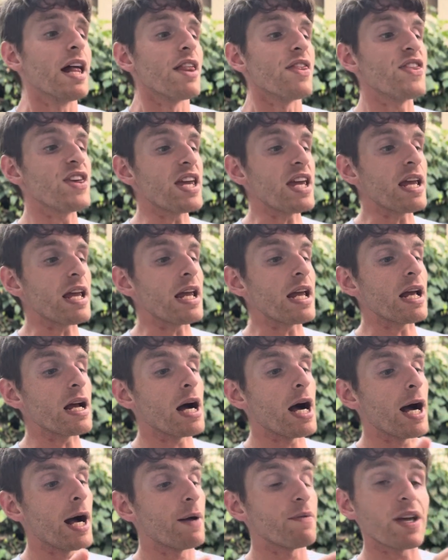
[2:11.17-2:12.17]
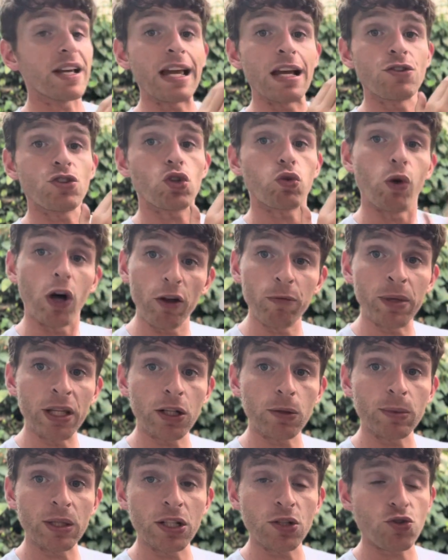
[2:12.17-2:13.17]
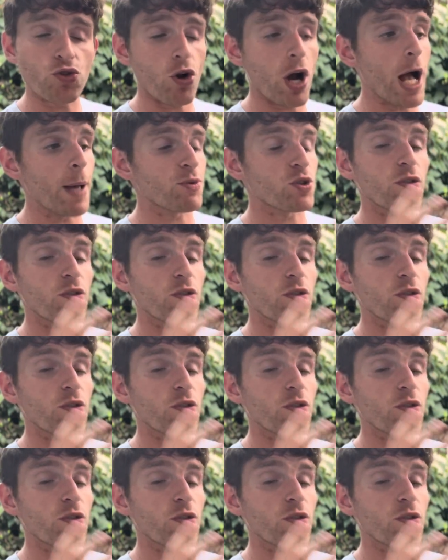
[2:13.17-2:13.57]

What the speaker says: The, again, 12 millimeter drop,